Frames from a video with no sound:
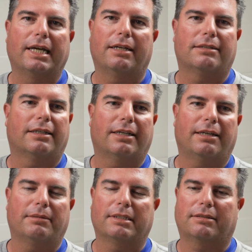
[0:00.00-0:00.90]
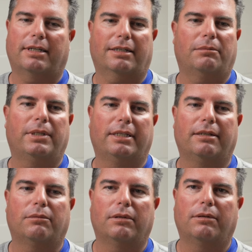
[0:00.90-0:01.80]
guys in a game against San Clemente,
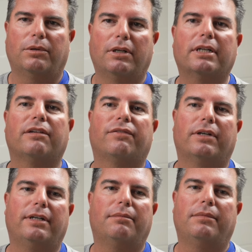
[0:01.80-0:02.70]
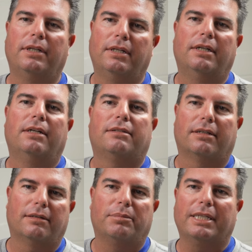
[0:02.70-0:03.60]
and we're, we're looking for him
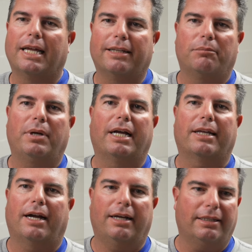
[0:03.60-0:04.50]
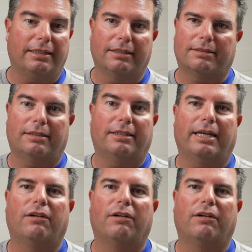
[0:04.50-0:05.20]
to be that impact guy, lead us in the